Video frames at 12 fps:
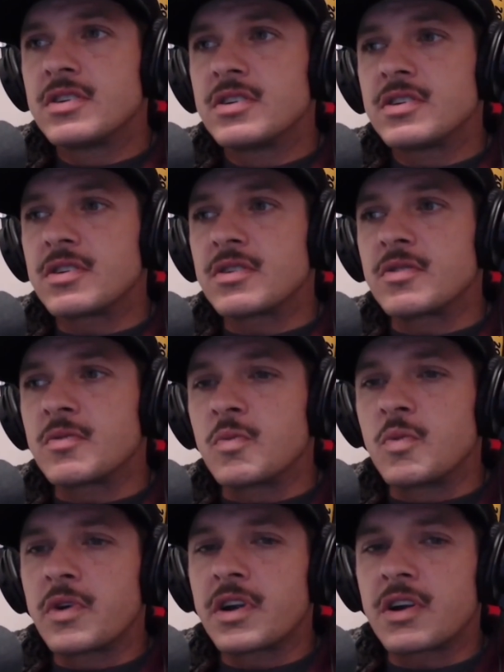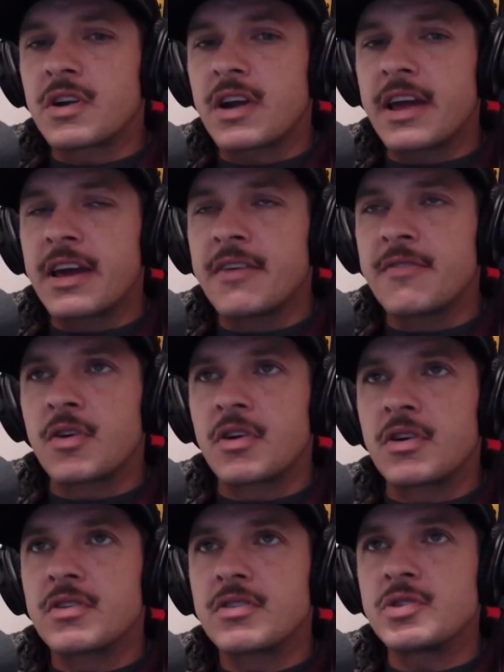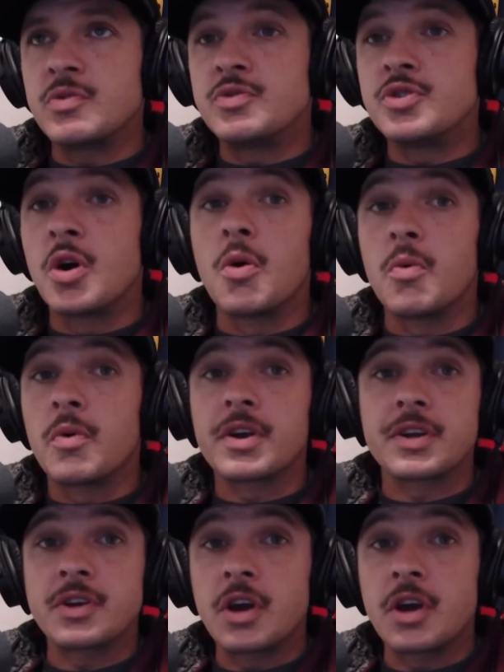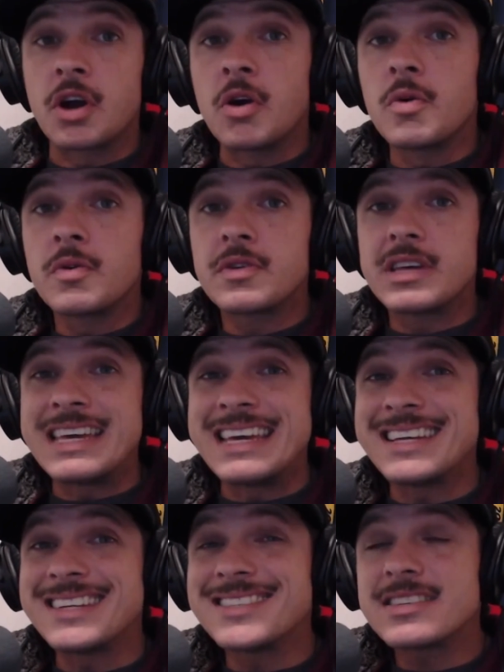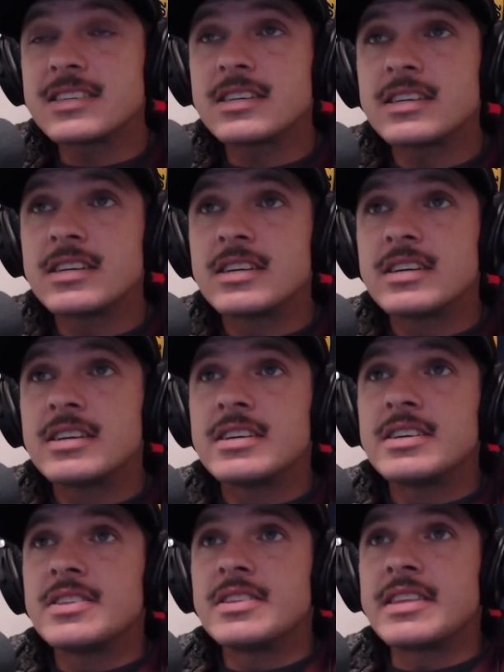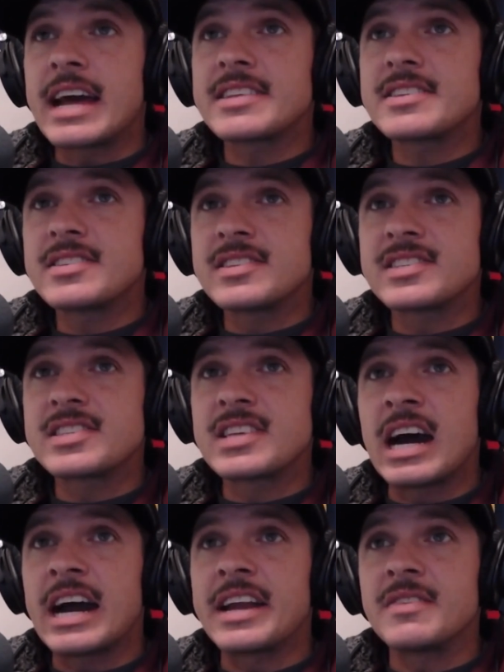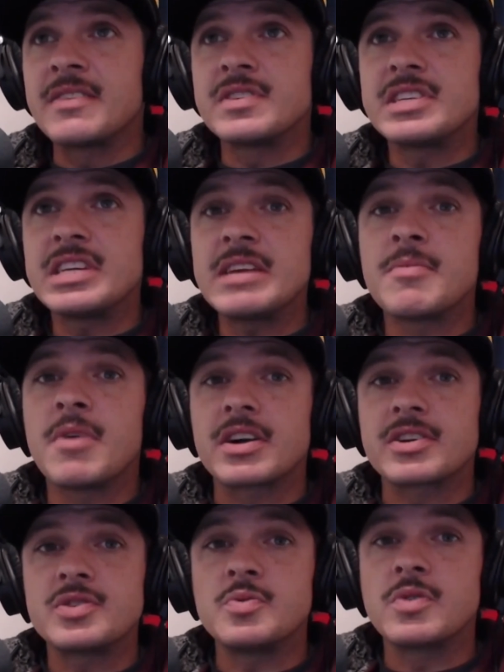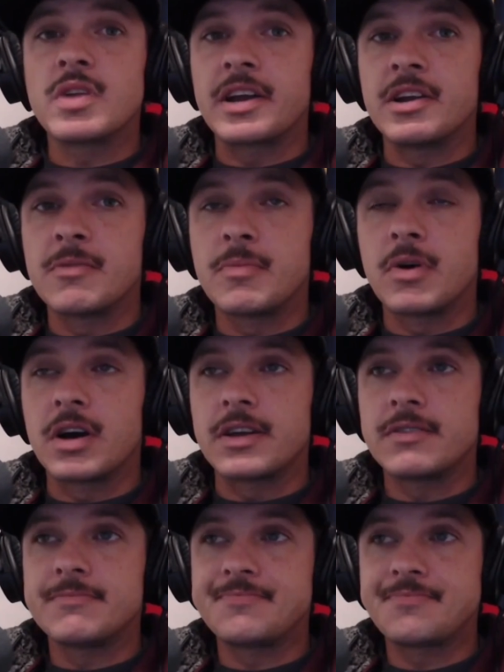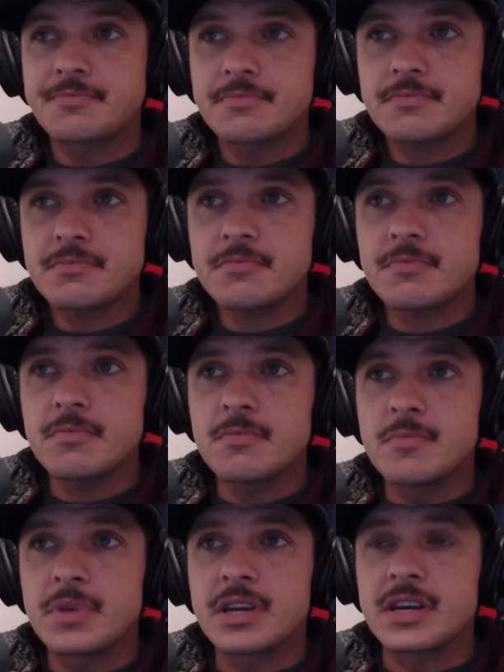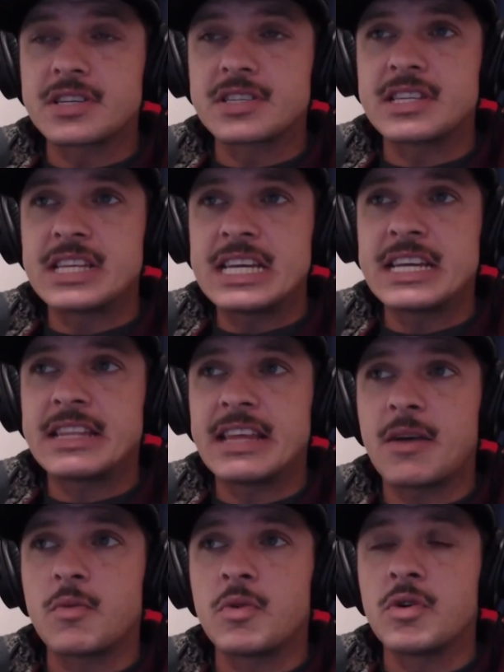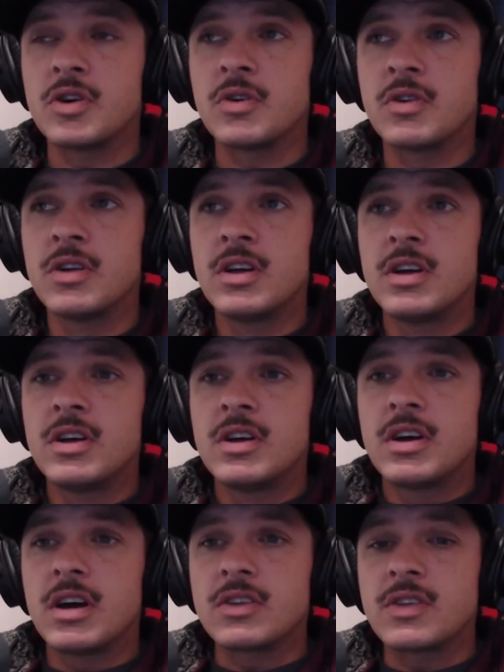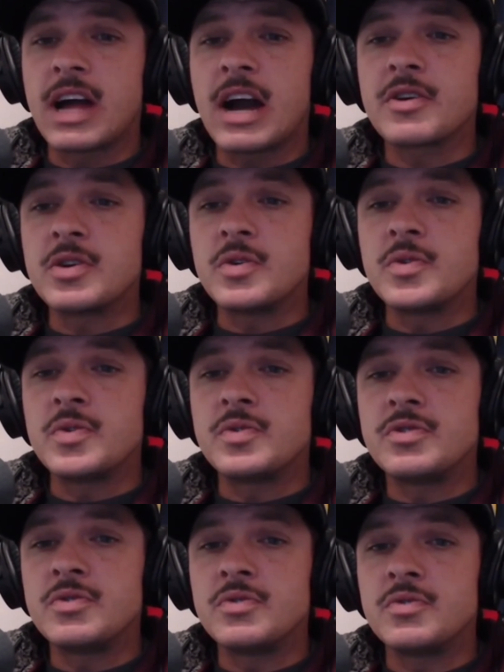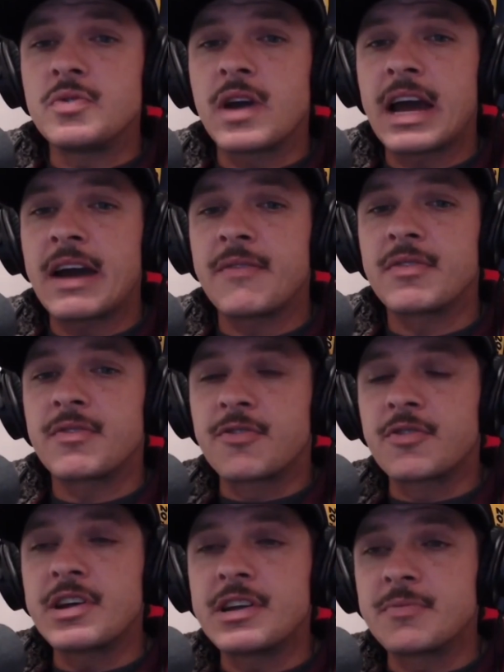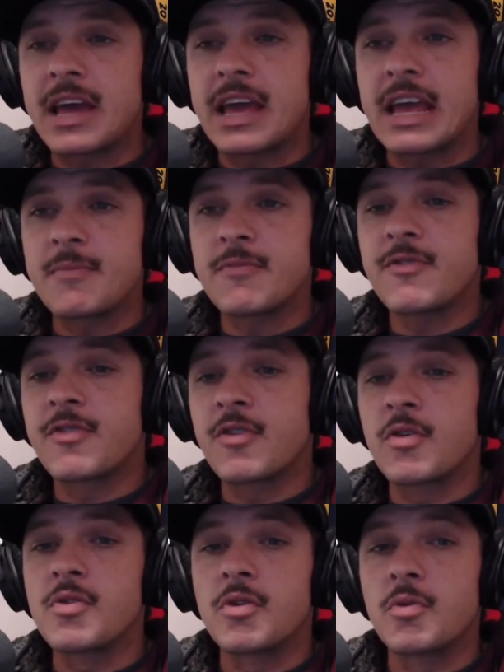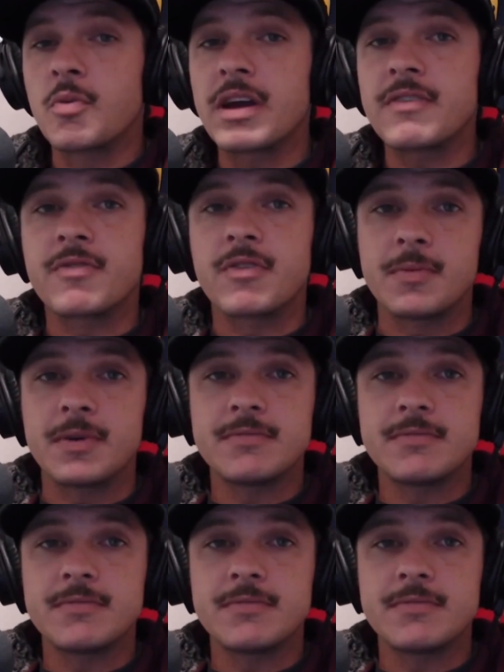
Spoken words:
or wherever you don't want to go is, that's the side of the tee box you line up on, because then that will allow you to have the freedom to aim further away from it.